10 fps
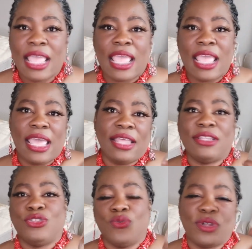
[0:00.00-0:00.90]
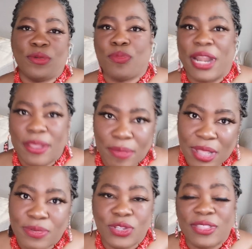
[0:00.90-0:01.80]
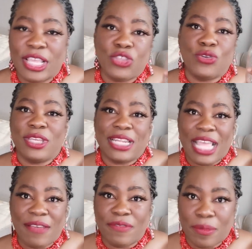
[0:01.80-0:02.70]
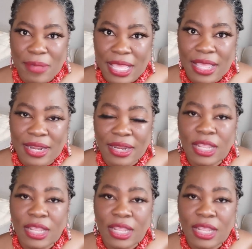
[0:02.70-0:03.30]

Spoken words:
and you want to break him up so that you can have the man.